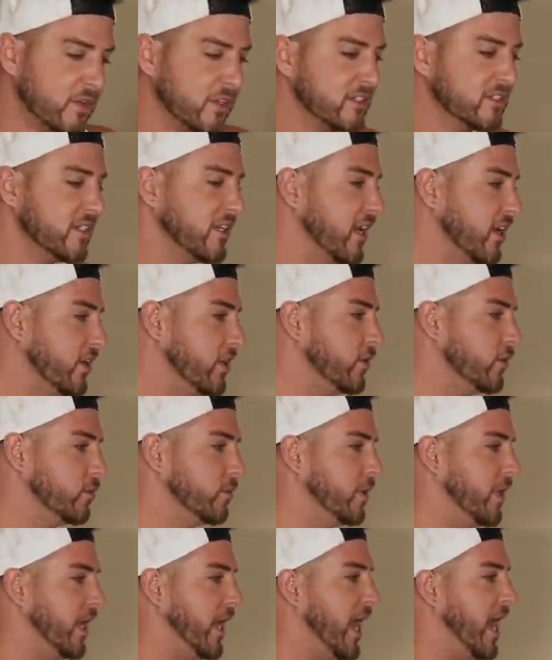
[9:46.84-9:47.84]
this scenario would
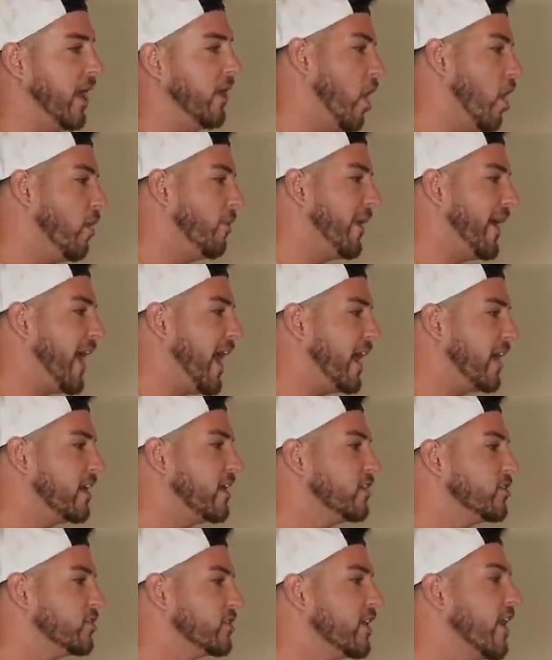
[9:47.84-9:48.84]
play out. Oh my God, I
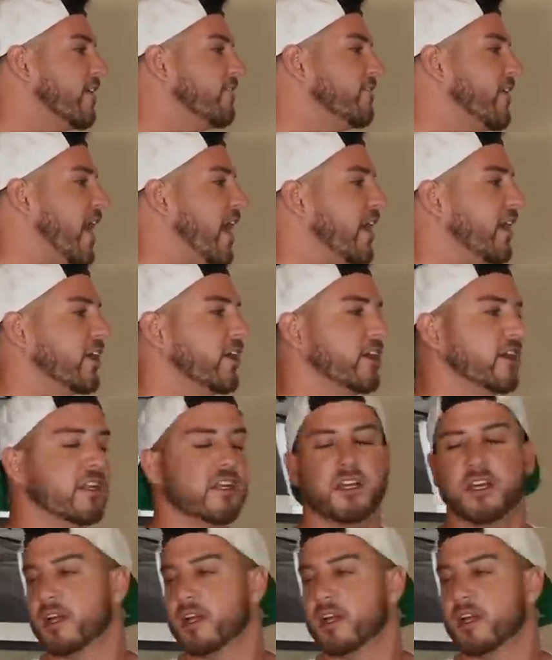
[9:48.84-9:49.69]
just got fired.